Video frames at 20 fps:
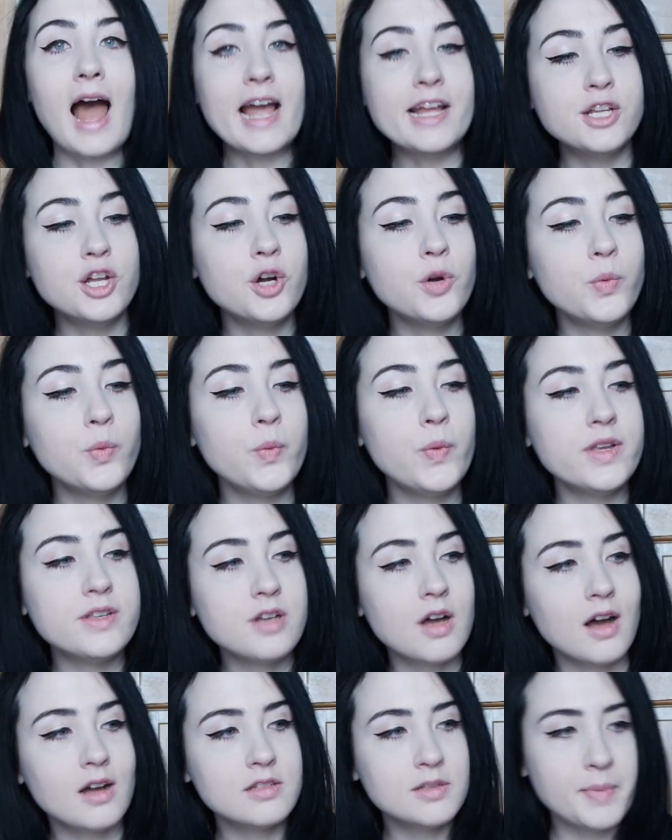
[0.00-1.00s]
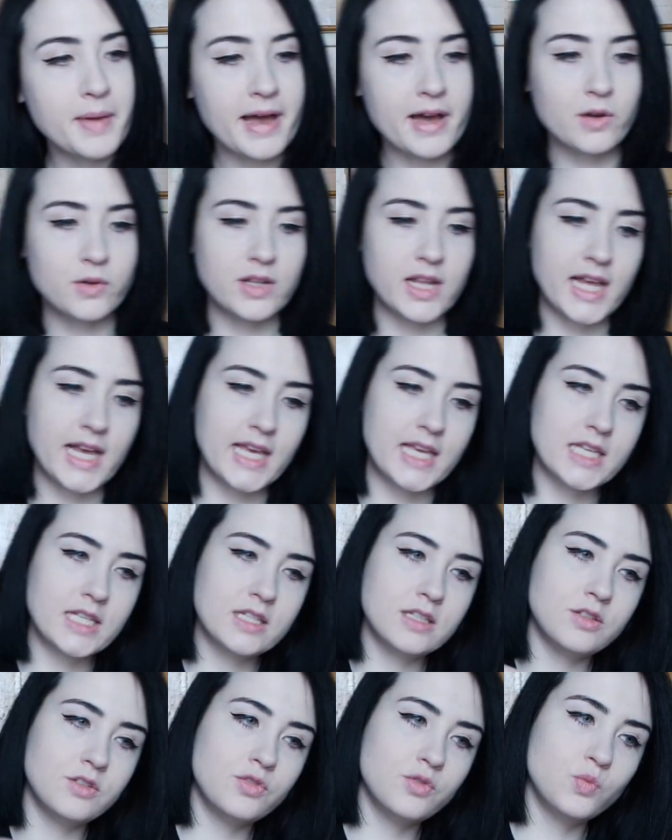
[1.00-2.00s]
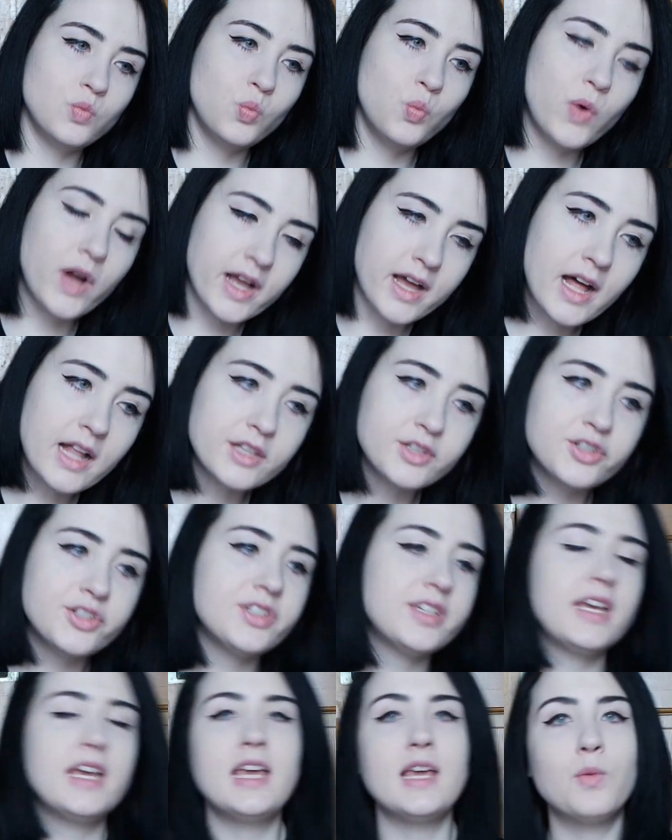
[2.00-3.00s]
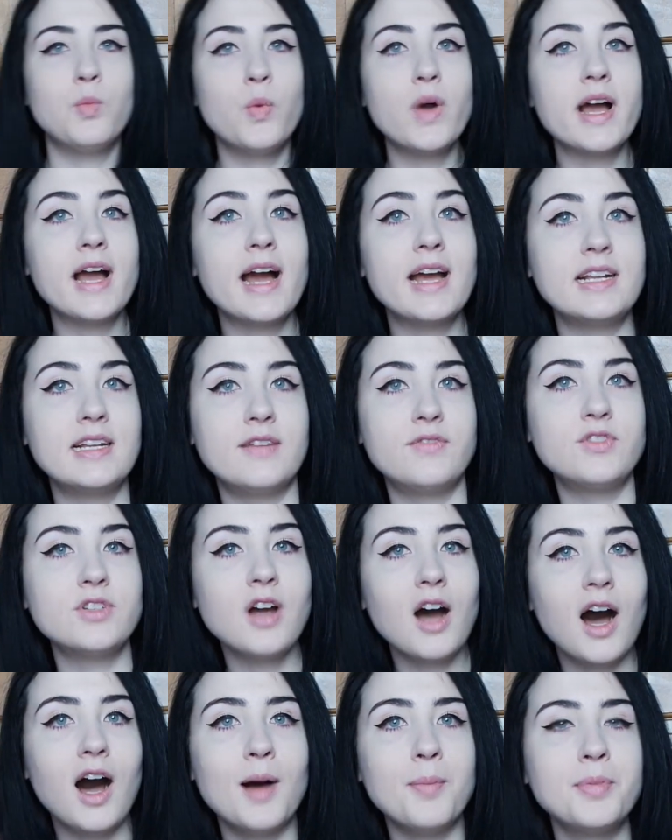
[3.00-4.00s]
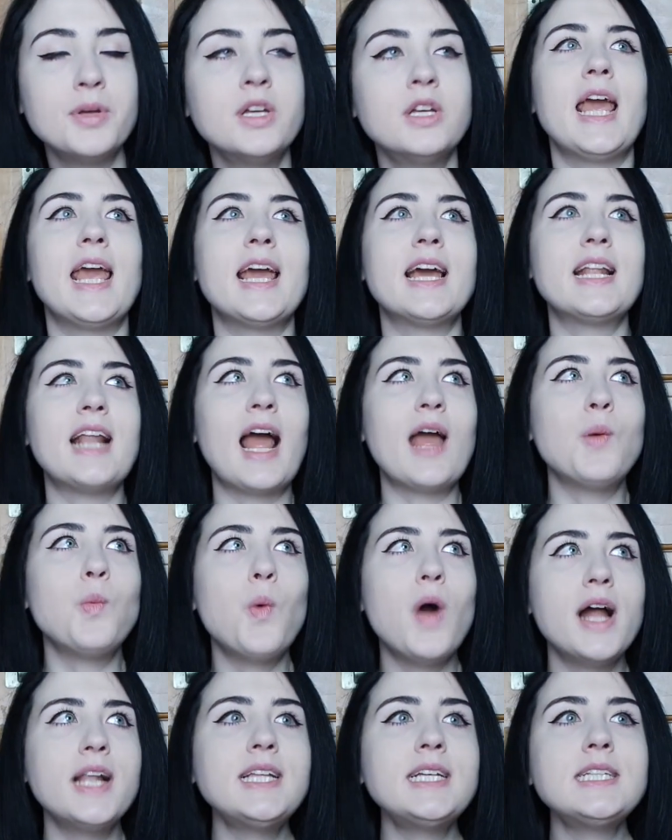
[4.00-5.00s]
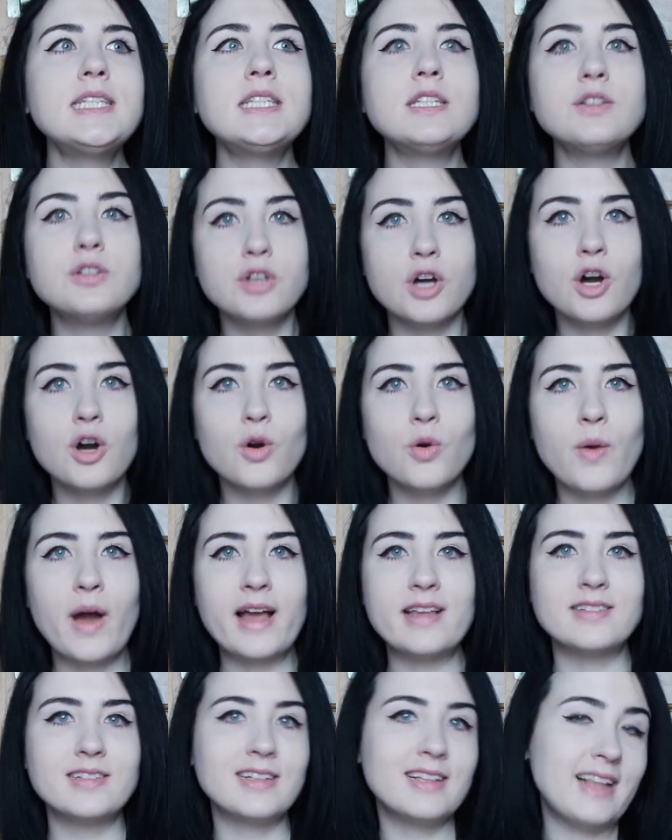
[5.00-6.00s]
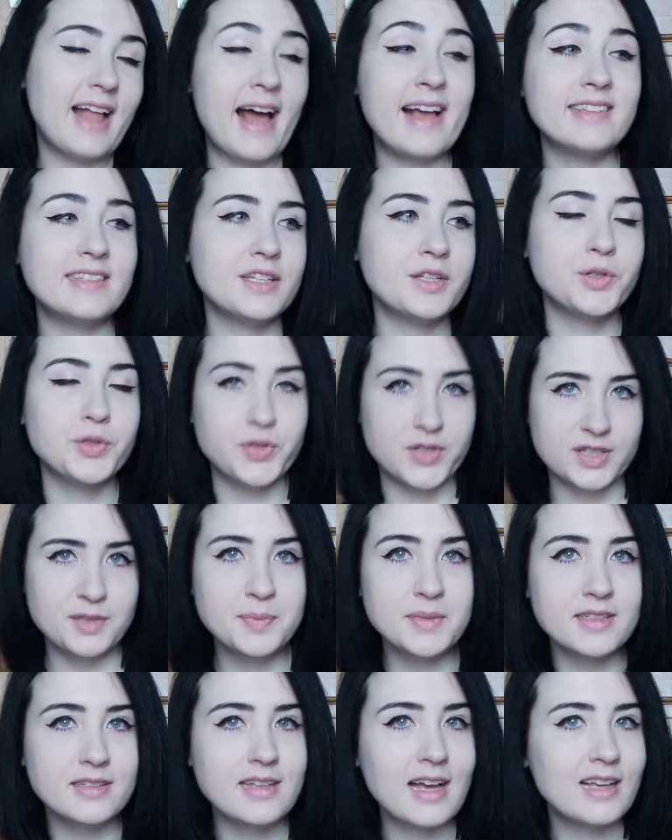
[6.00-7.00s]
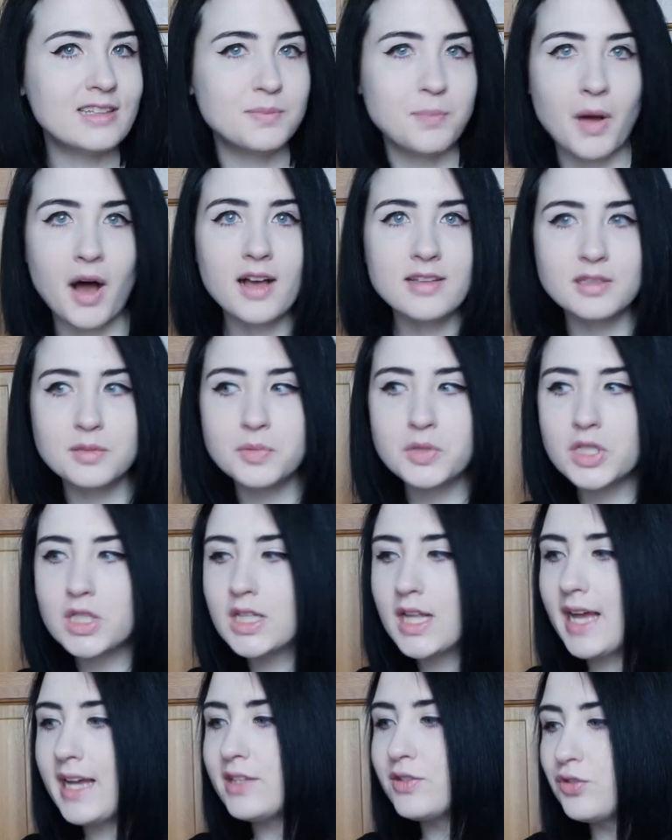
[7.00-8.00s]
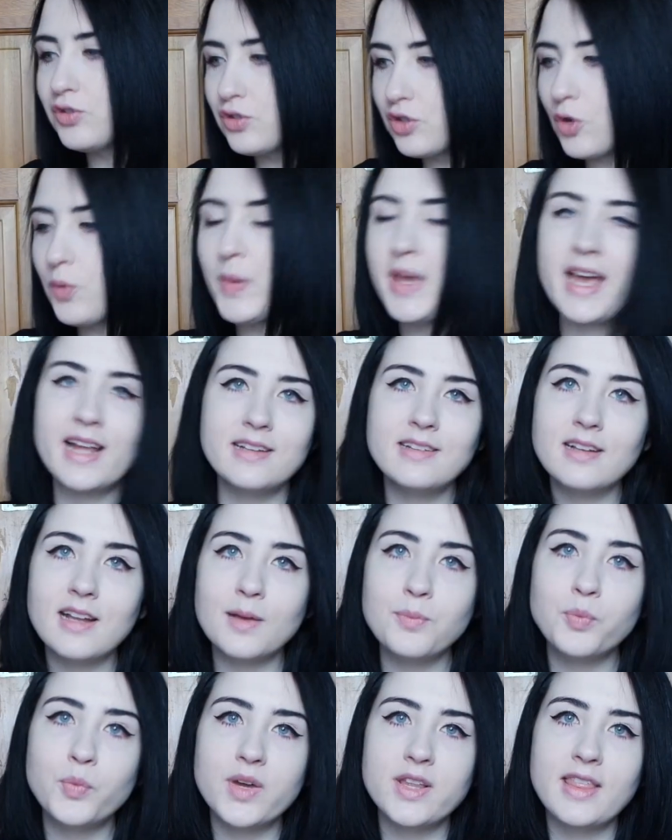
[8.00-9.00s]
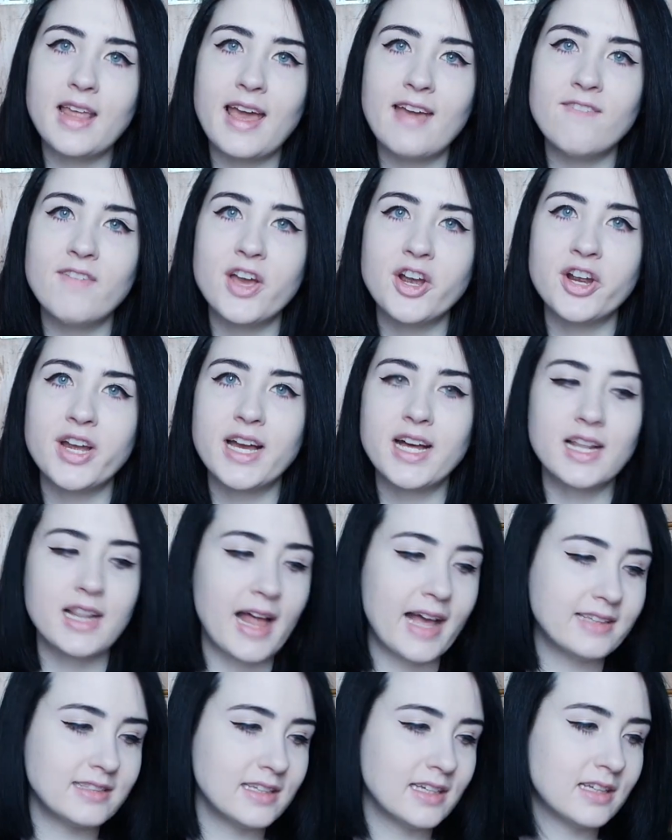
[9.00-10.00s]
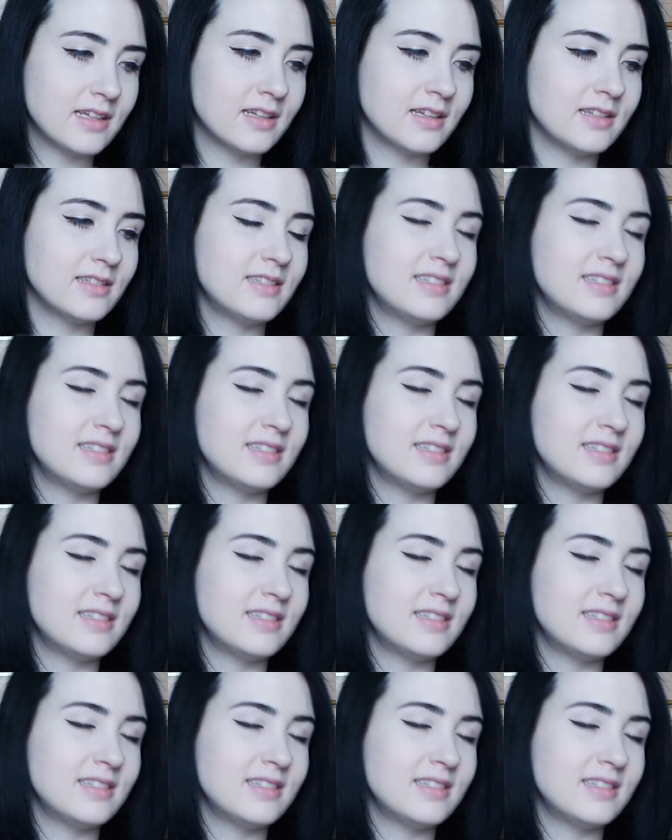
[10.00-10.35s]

I know we talked about like what color scheme, what kind of top, and I wanted to go as classic Christmas as possible, and so we ended up with a very classic